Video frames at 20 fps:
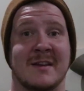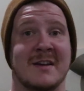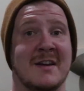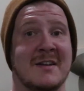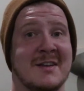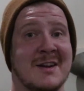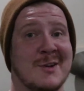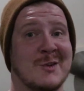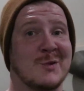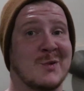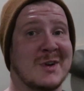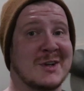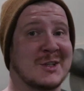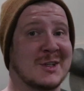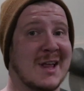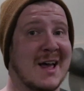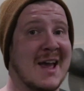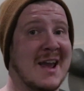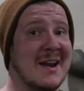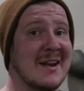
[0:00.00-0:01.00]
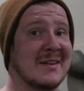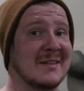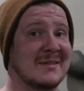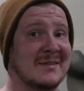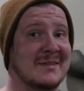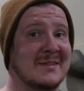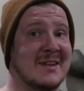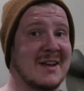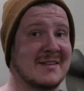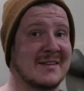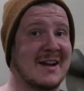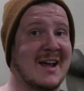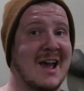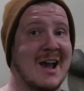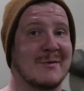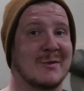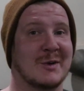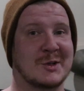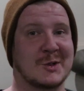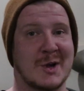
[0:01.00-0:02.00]
The Nintendo Switch Lite doesn't
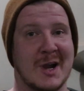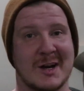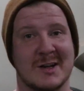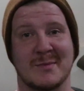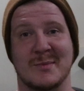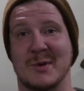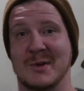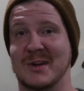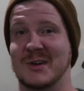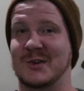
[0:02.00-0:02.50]
have retractable